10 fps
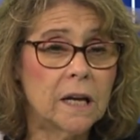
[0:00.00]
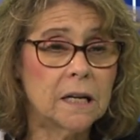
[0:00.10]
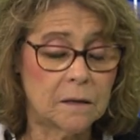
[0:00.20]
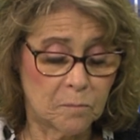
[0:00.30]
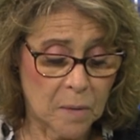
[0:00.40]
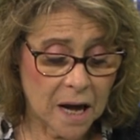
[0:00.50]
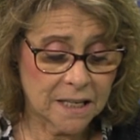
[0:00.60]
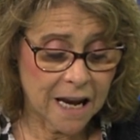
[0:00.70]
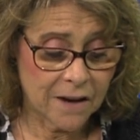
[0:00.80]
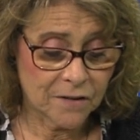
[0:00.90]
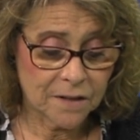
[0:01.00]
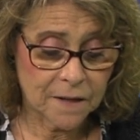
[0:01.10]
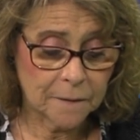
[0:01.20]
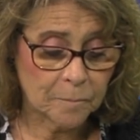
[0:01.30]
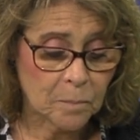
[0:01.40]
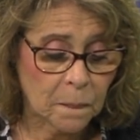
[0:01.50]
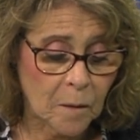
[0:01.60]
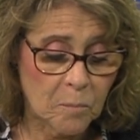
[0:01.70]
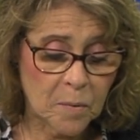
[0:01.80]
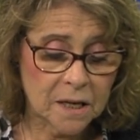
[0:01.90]
We bond everything.
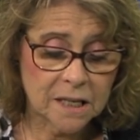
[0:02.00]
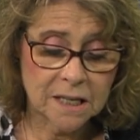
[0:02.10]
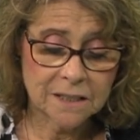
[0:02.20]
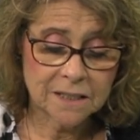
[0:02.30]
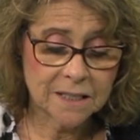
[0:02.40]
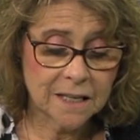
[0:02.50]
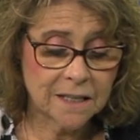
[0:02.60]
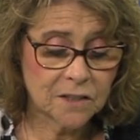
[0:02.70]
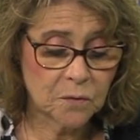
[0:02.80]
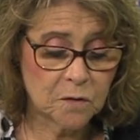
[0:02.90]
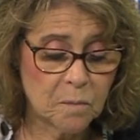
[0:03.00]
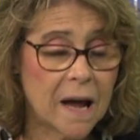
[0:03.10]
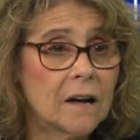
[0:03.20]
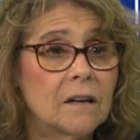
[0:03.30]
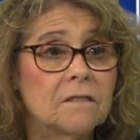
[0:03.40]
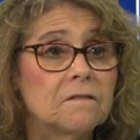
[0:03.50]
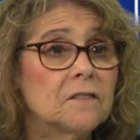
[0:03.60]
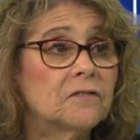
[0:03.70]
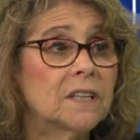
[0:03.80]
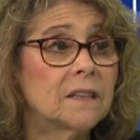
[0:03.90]
But it said this was back on the
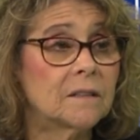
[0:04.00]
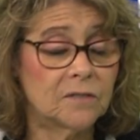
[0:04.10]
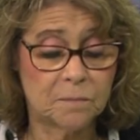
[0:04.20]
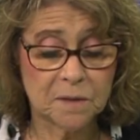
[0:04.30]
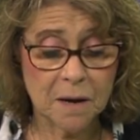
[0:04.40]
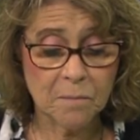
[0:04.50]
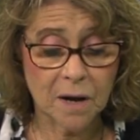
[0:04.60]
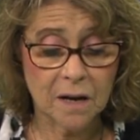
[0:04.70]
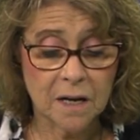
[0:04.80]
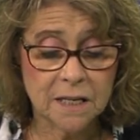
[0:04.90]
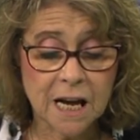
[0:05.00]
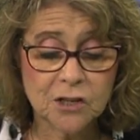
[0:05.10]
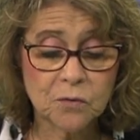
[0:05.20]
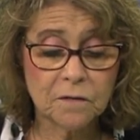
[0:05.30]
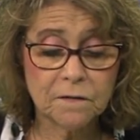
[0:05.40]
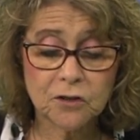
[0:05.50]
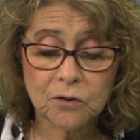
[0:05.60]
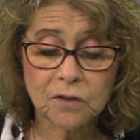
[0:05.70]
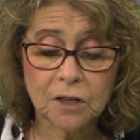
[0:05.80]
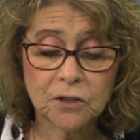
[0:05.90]
fifteenth of September. Nashua
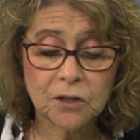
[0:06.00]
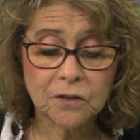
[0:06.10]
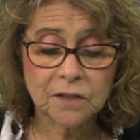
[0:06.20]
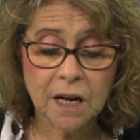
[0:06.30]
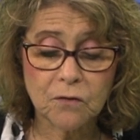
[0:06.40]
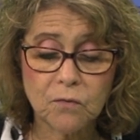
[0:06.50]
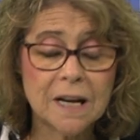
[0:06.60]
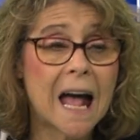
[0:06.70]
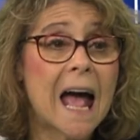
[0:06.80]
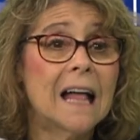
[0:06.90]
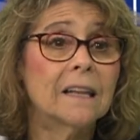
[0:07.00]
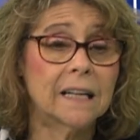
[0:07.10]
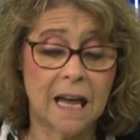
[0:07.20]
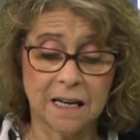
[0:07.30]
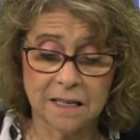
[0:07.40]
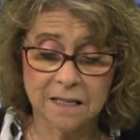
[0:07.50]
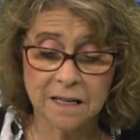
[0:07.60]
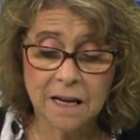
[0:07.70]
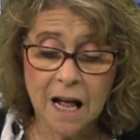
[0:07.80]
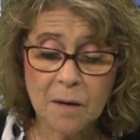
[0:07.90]
officials on Tuesday reallocated
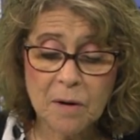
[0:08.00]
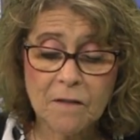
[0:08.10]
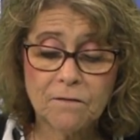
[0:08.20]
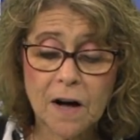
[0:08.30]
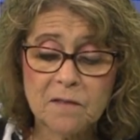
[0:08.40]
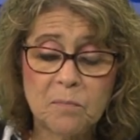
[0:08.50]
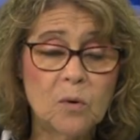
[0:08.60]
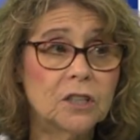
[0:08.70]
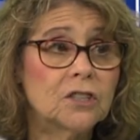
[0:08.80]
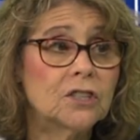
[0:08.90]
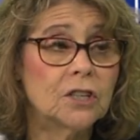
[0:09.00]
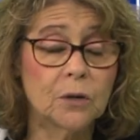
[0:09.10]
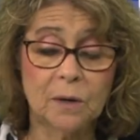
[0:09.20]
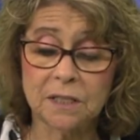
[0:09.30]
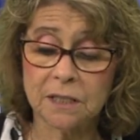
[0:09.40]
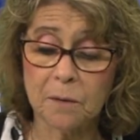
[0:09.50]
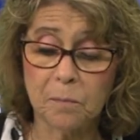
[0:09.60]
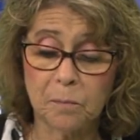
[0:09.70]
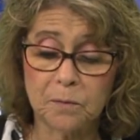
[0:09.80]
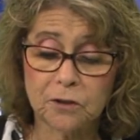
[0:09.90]
about five point two million dollars in
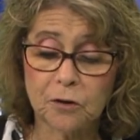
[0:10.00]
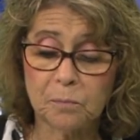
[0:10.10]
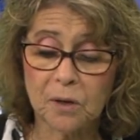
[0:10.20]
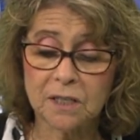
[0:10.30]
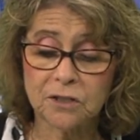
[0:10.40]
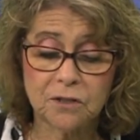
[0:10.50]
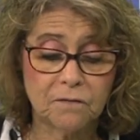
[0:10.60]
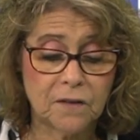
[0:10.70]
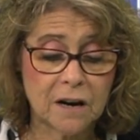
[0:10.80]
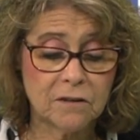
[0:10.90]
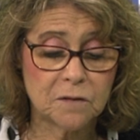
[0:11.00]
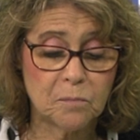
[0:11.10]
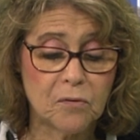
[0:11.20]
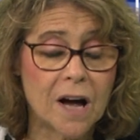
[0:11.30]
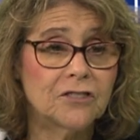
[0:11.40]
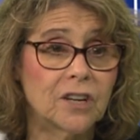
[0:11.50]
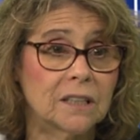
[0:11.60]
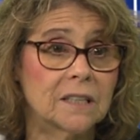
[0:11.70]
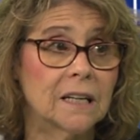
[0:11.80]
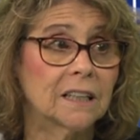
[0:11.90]
sub surplus to various
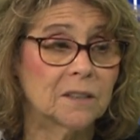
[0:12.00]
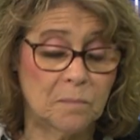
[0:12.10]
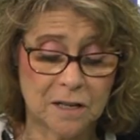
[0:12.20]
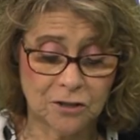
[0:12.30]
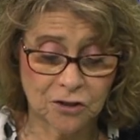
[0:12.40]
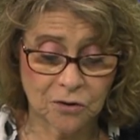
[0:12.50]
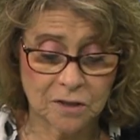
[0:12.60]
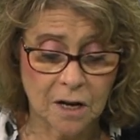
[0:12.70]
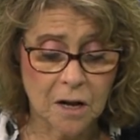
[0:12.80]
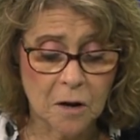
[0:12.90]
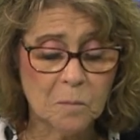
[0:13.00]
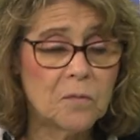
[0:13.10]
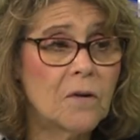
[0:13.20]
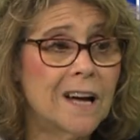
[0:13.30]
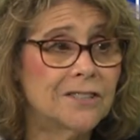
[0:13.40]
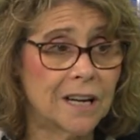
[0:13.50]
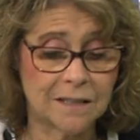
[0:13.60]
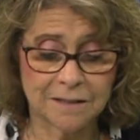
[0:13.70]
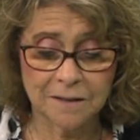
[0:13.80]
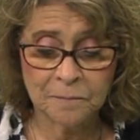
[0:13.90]
projects and expenditures.
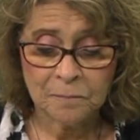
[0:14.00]
Projects.